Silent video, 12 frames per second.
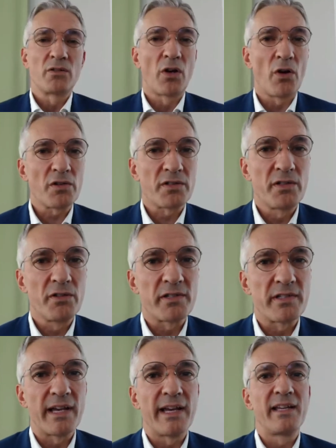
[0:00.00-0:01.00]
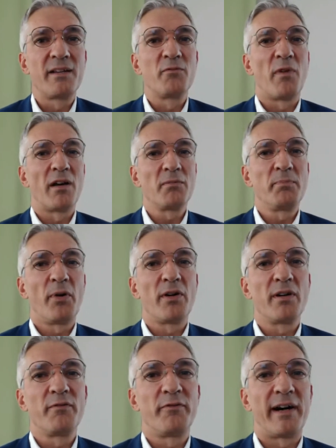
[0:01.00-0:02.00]
cost, you're saying
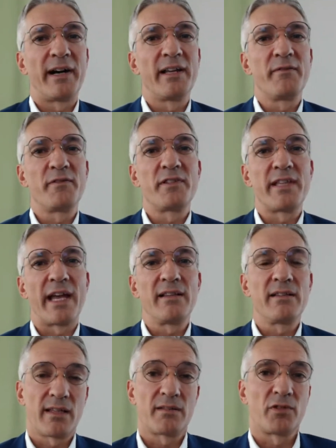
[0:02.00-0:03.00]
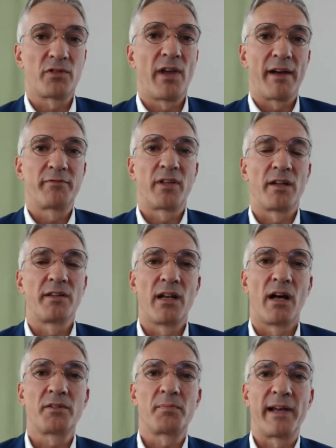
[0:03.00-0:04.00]
1.5 cents, that's what you have done in
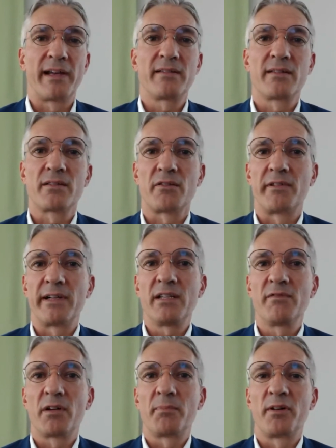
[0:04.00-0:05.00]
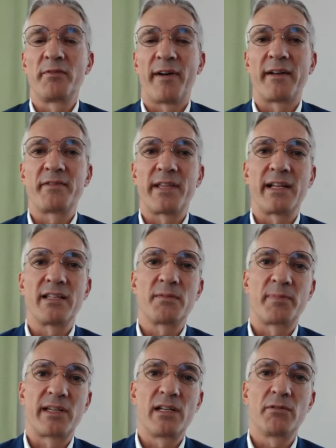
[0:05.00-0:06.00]
other places already, 1.5 cents
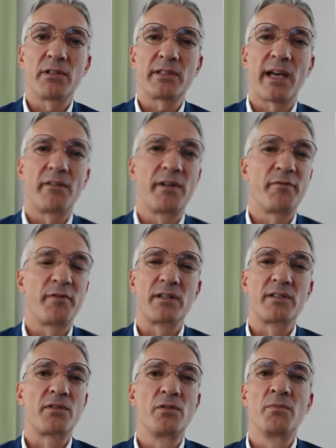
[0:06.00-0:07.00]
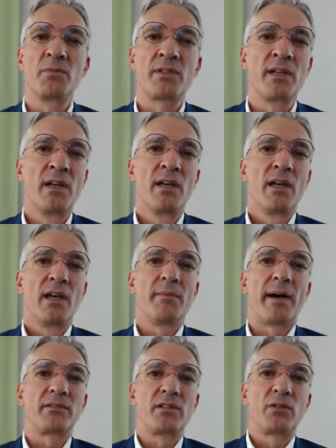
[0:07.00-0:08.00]
per kilowatt hour. If one assumes
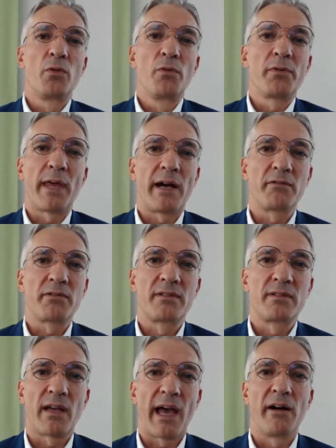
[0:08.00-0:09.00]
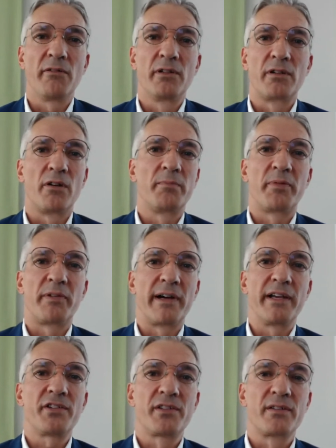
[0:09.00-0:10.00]
about the 2,000 hour
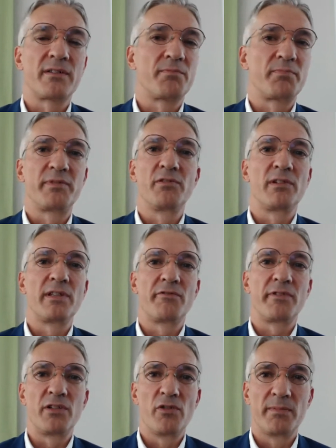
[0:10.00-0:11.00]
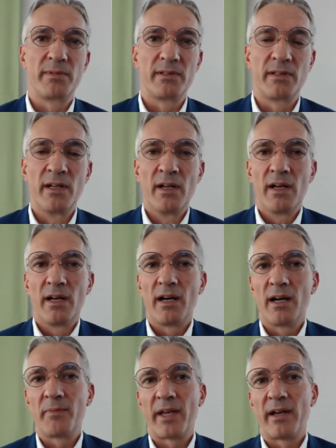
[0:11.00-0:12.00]
operations, purely renewable
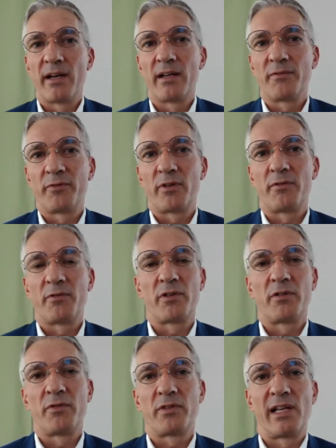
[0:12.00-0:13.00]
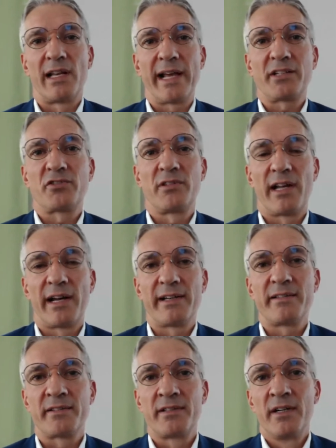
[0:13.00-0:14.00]
for the
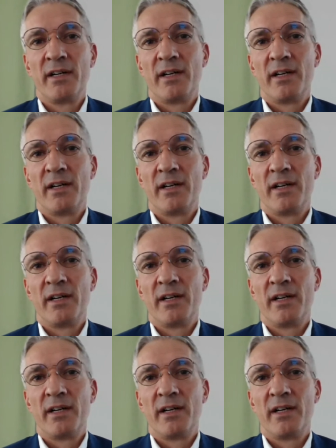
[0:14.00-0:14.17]
electrolyzer,